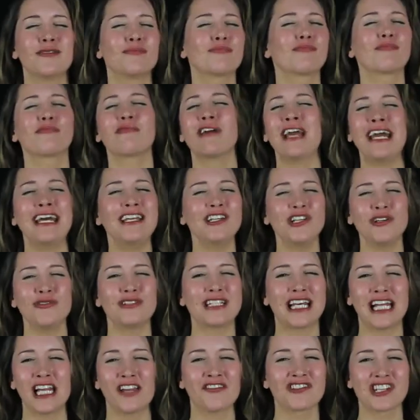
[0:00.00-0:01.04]
a brand new
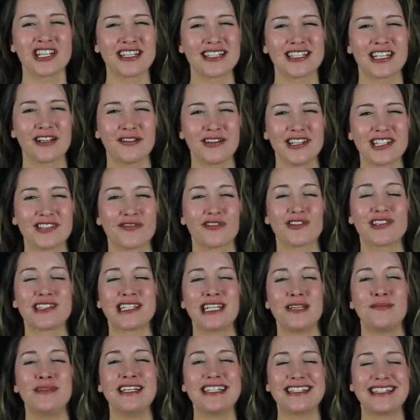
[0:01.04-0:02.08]
television series for
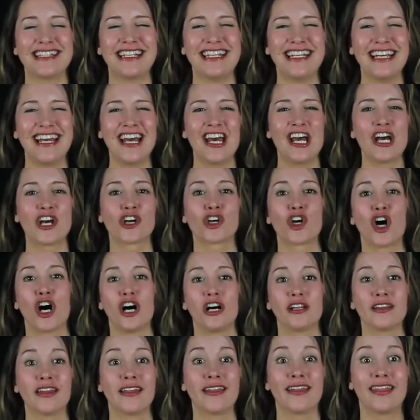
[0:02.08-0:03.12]
C B C
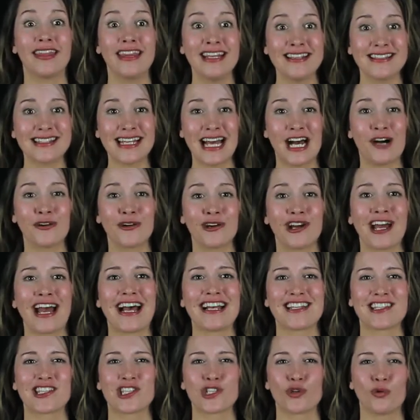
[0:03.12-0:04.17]
called This Hour
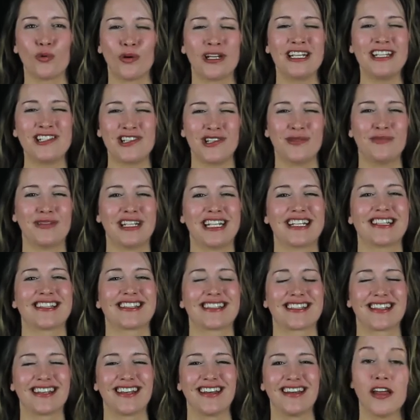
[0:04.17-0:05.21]
Has twenty-two
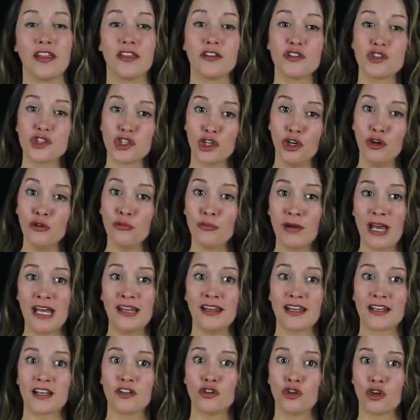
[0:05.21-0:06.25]
minutes. The show ran
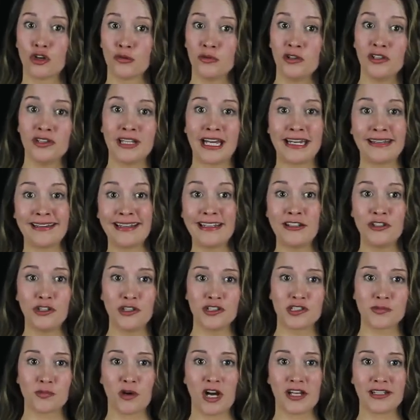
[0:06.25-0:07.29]
like a normal nightly
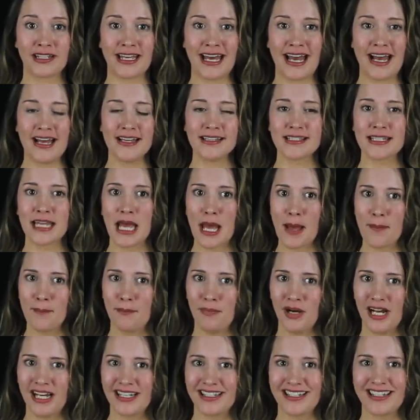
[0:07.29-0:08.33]
news broadcast,
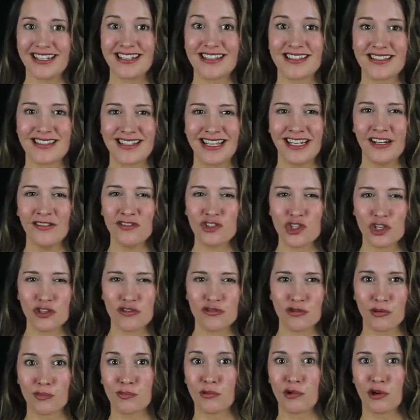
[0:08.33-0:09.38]
but instead of
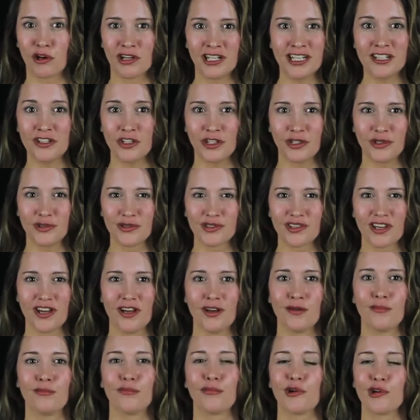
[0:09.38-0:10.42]
just reporting news,
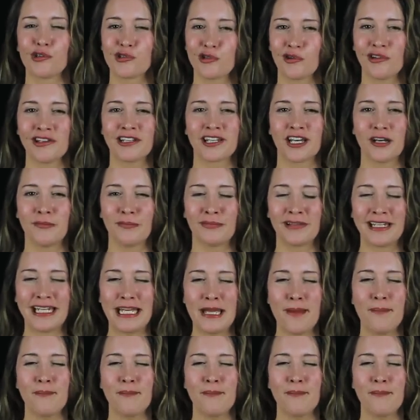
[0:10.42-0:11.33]
Mercer and company